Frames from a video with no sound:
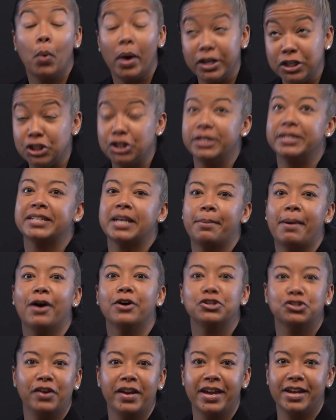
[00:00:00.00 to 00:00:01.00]
questions
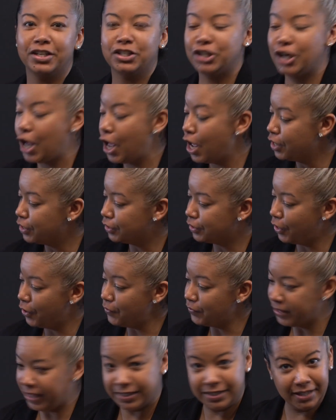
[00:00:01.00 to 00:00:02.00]
about drayage.
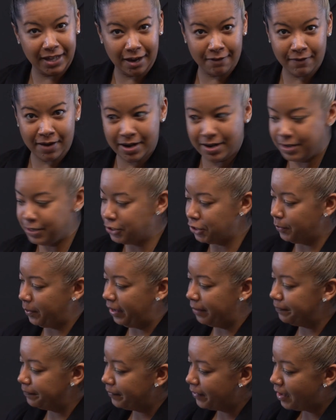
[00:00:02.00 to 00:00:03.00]
So let's get right into
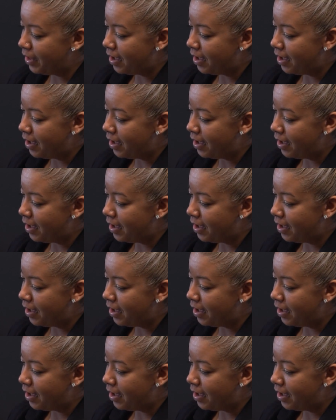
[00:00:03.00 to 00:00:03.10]
it.